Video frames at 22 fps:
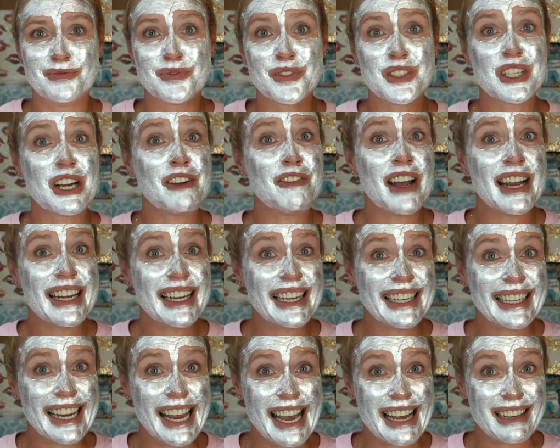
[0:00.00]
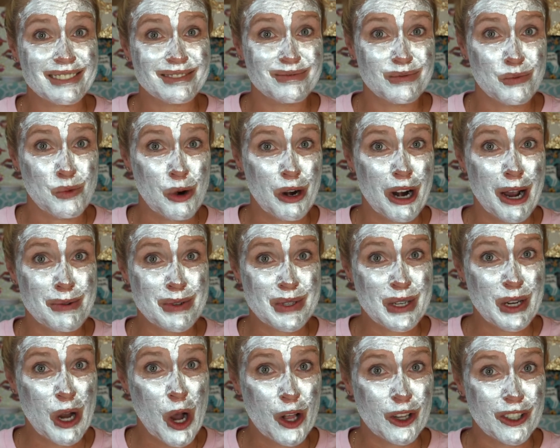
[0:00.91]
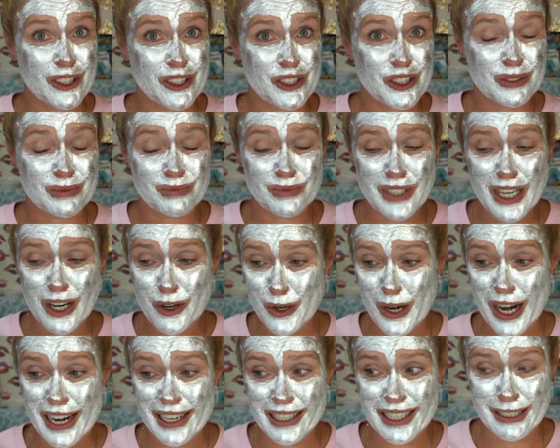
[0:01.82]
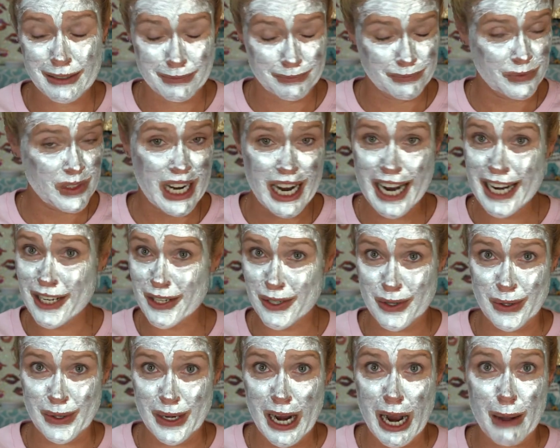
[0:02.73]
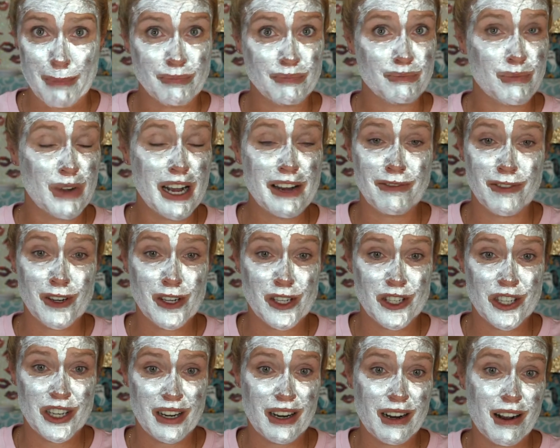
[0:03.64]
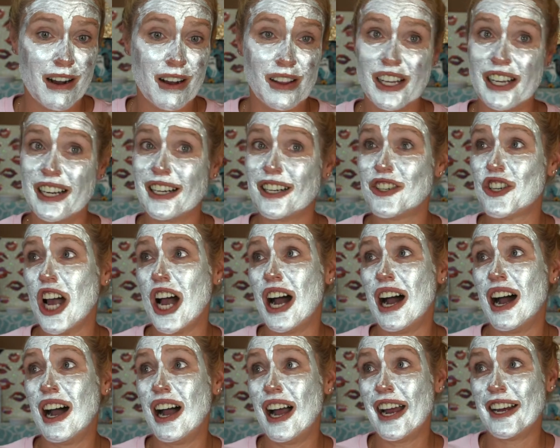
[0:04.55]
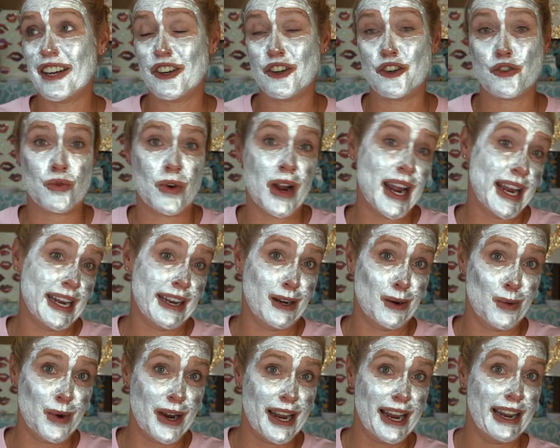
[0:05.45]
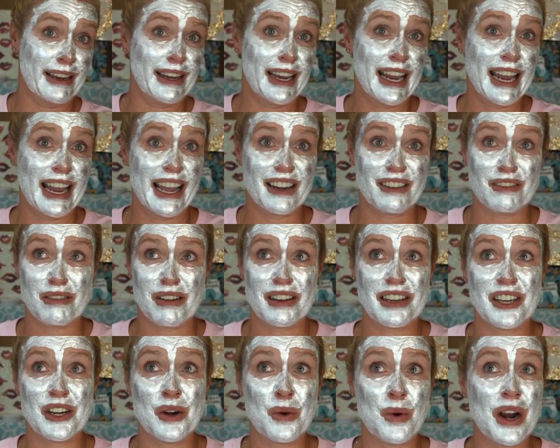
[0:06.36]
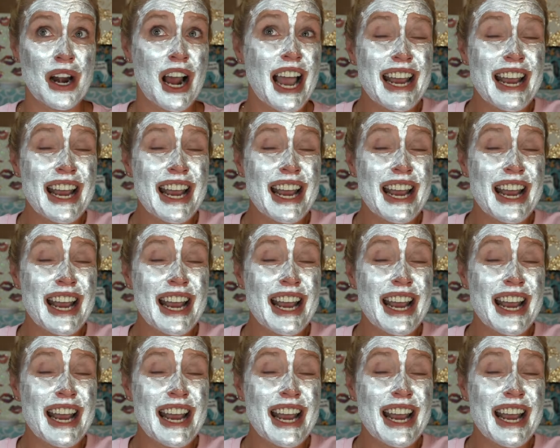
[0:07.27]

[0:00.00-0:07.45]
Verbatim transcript: Stuff I didn't get when I was in college. Now, granted, I screwed up. My first year of college, I drank it away. And you know what?